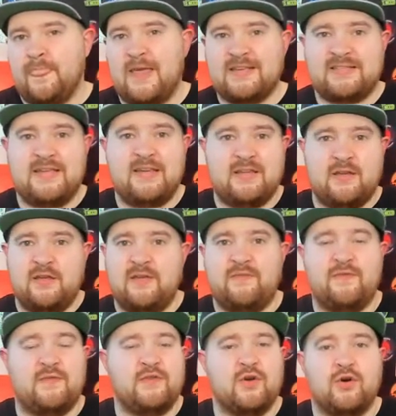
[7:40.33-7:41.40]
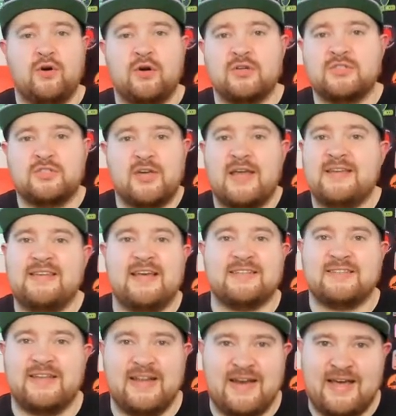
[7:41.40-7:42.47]
that said, if your site
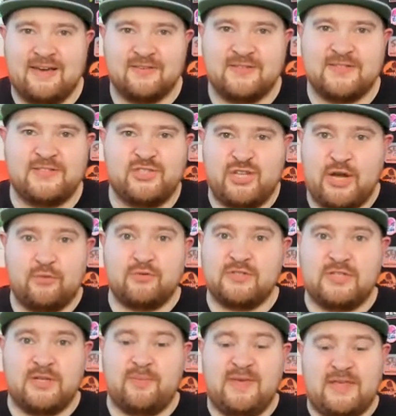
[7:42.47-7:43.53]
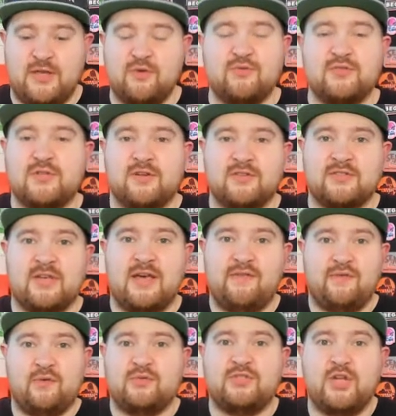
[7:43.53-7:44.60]
doesn't allow shells to be used on
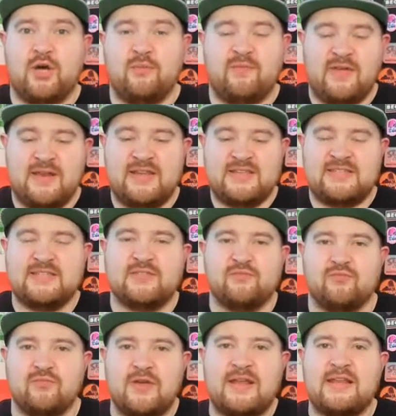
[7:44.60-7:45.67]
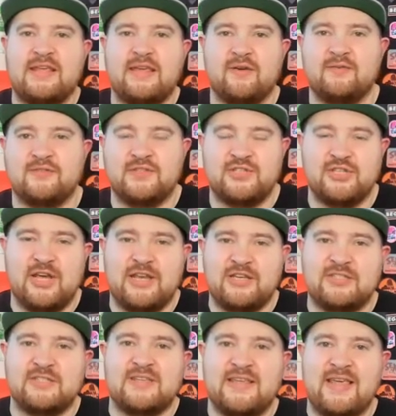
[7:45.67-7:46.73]
site full stop, then this isn't really going to
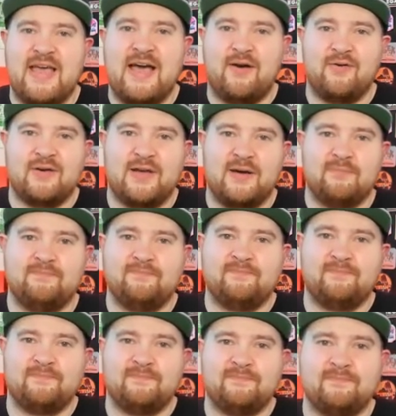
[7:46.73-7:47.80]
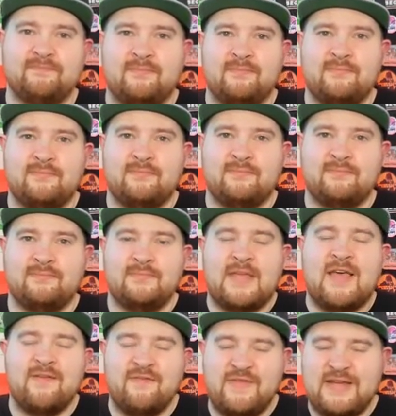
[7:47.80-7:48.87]
change the outcome.
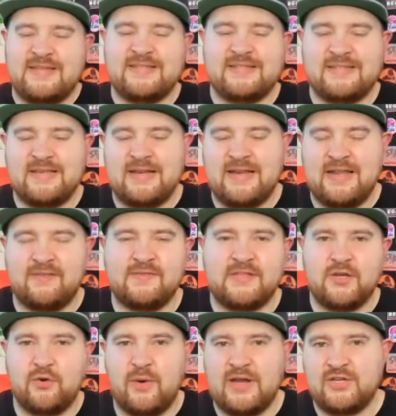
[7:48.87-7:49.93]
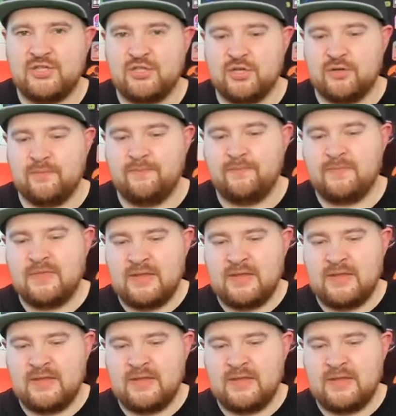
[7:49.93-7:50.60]
This leaves the question,